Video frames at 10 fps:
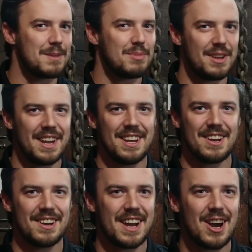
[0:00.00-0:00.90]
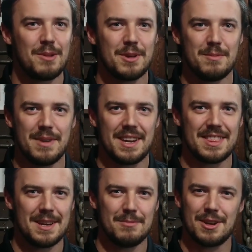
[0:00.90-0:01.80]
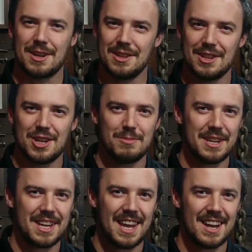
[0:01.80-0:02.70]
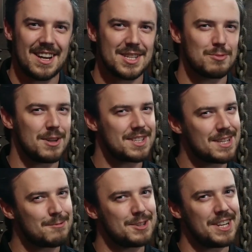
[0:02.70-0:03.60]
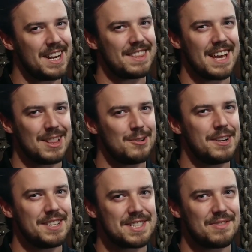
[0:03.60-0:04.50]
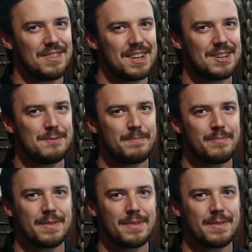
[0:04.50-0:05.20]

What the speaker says: and planning on how I'm going to make them look a little bit chaos while still retaining that loyalist feel.